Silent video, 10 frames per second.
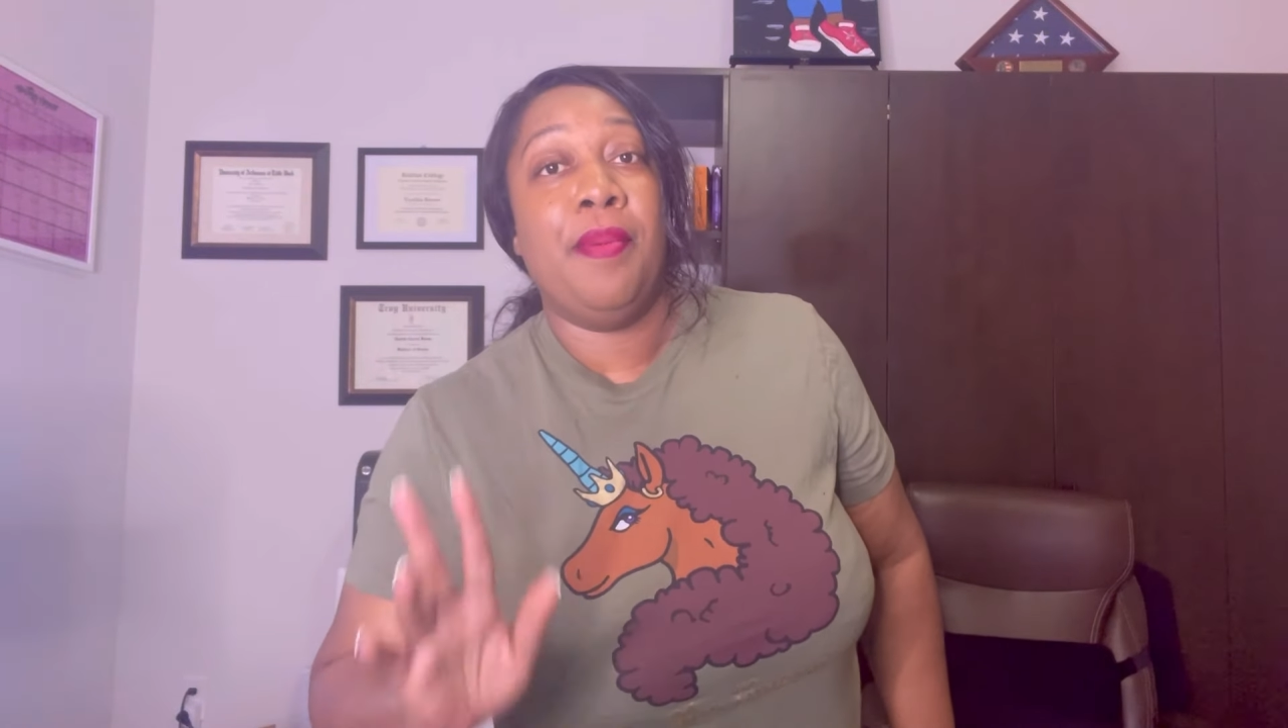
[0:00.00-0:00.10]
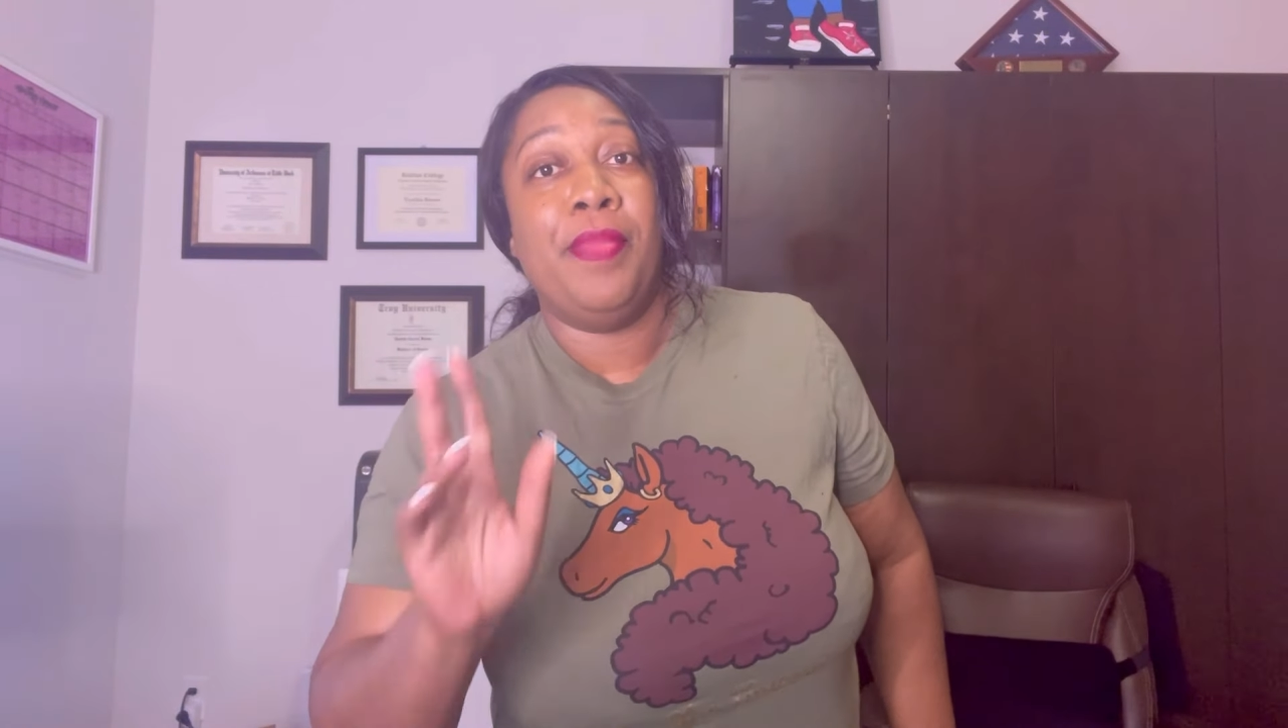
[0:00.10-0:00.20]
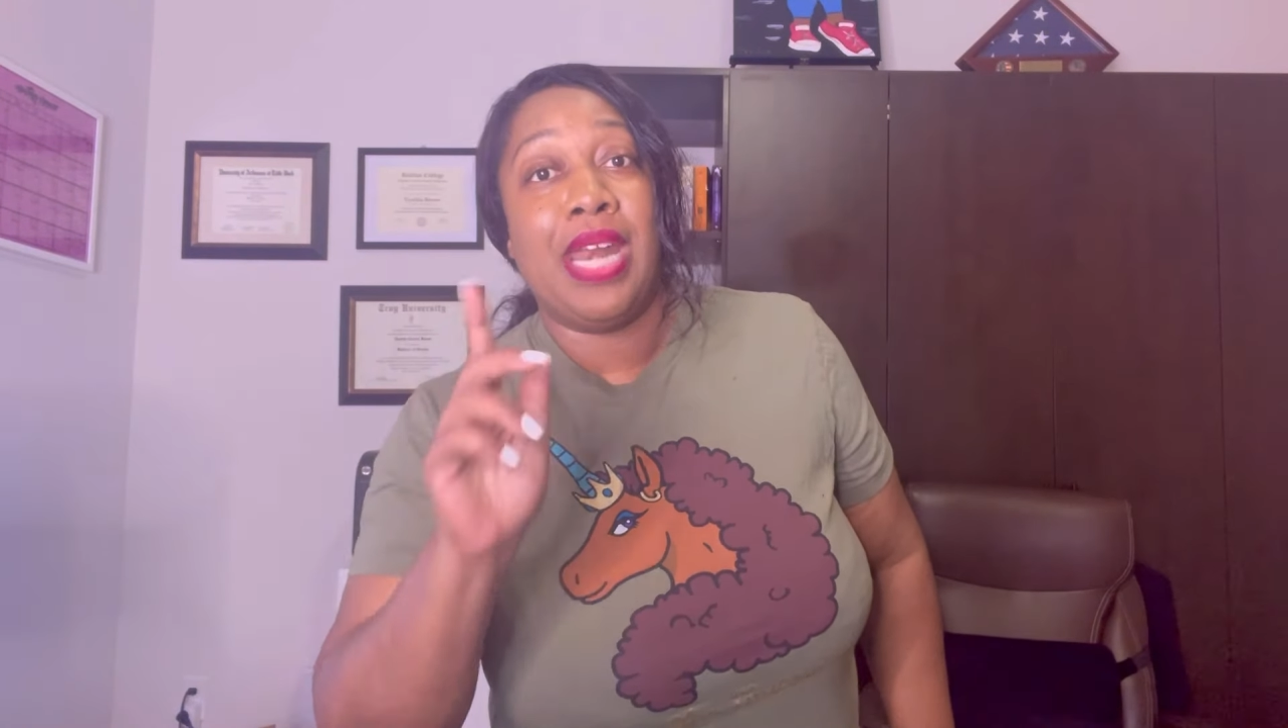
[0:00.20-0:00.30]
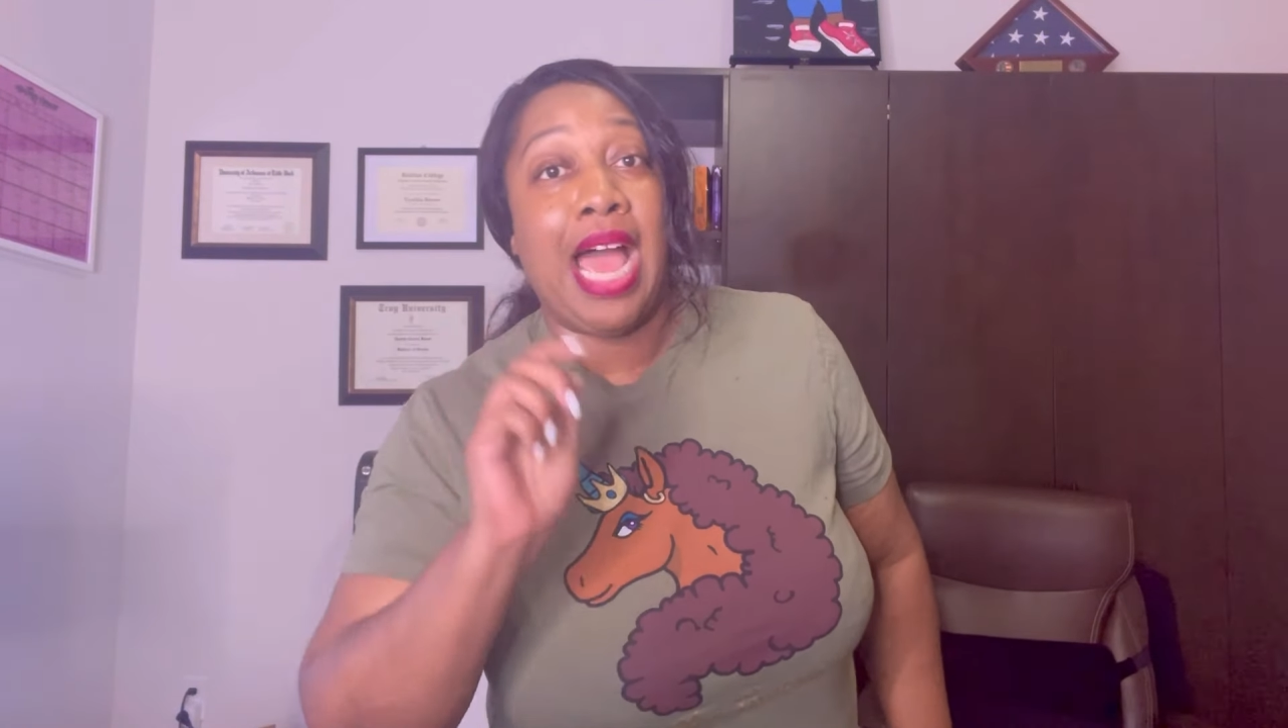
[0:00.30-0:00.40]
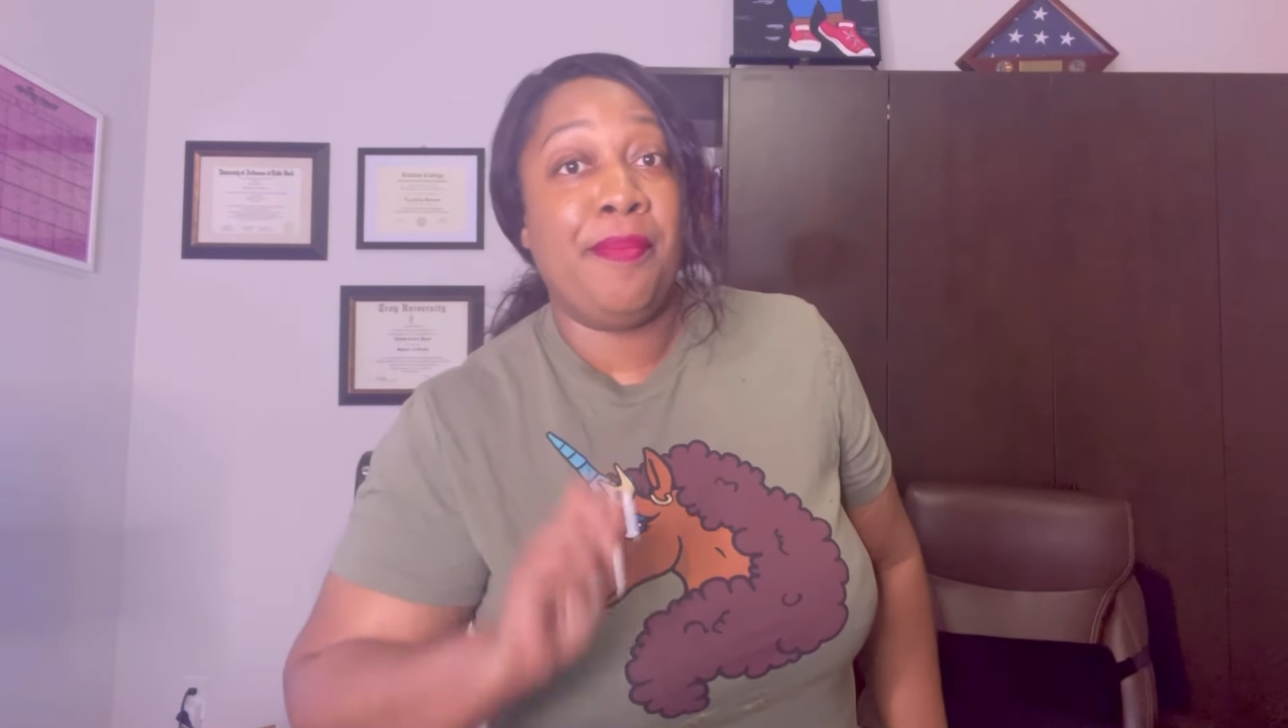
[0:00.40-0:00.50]

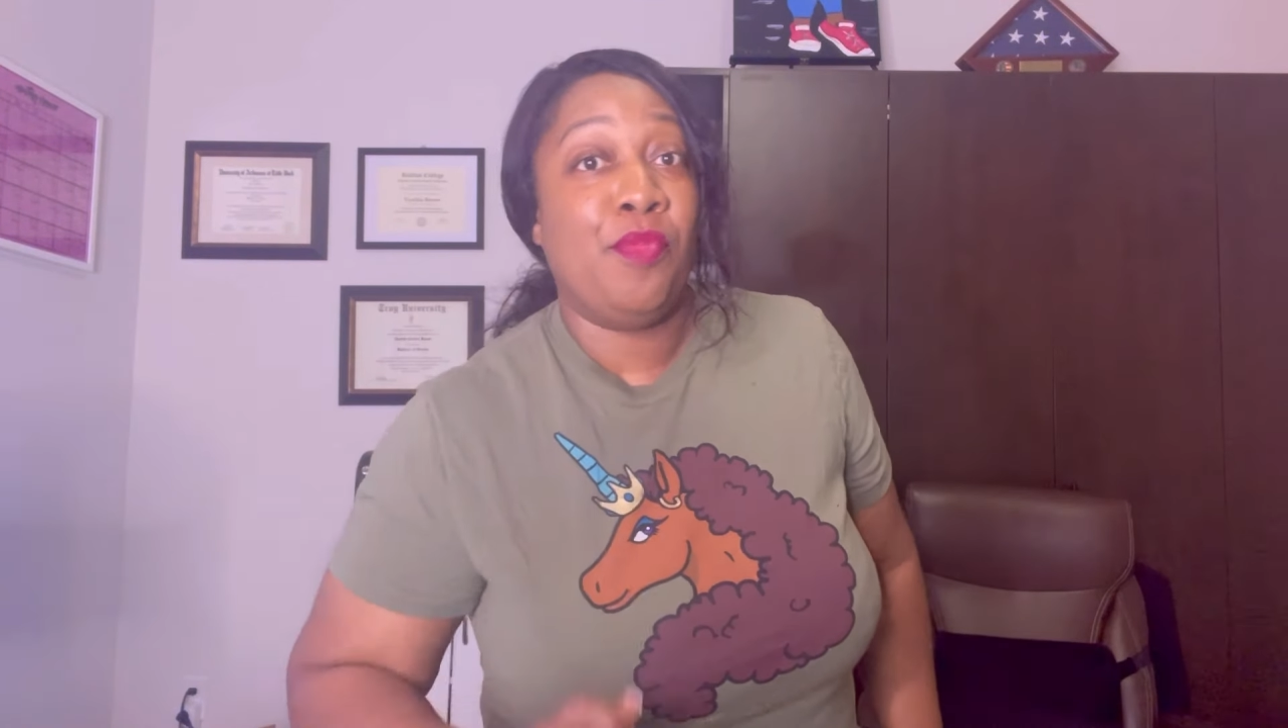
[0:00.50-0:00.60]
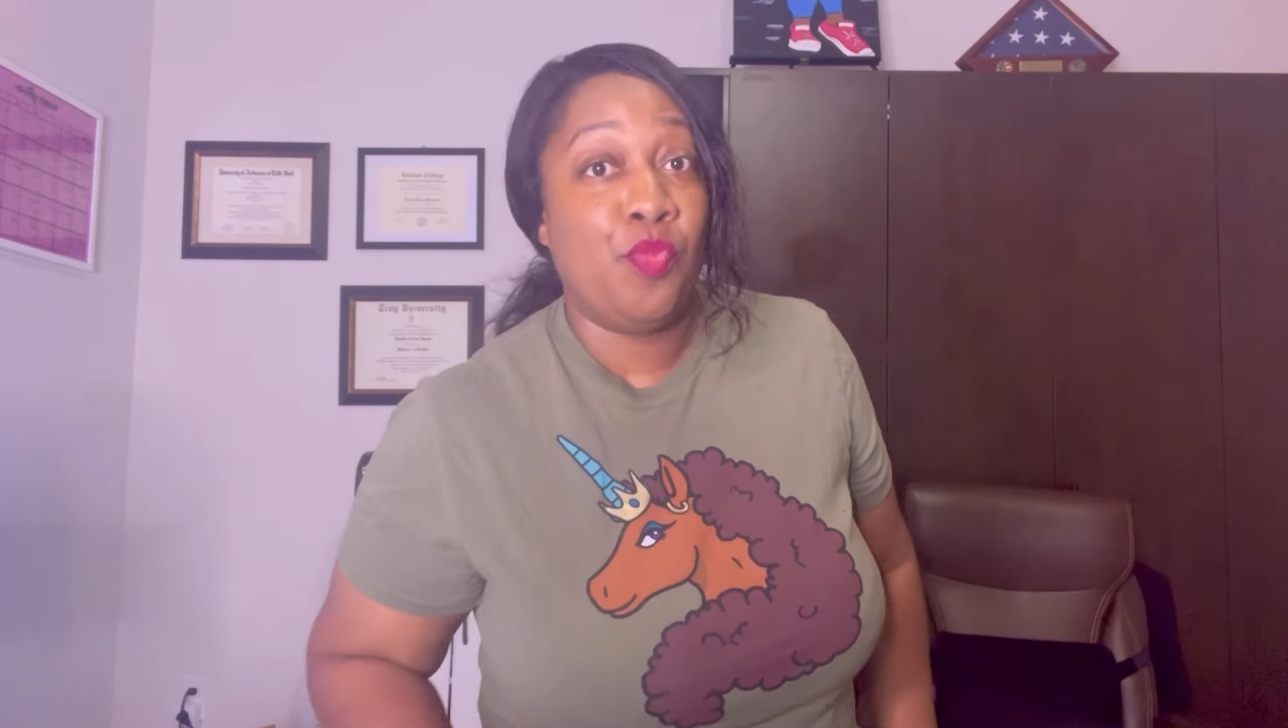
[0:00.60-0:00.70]
but I'm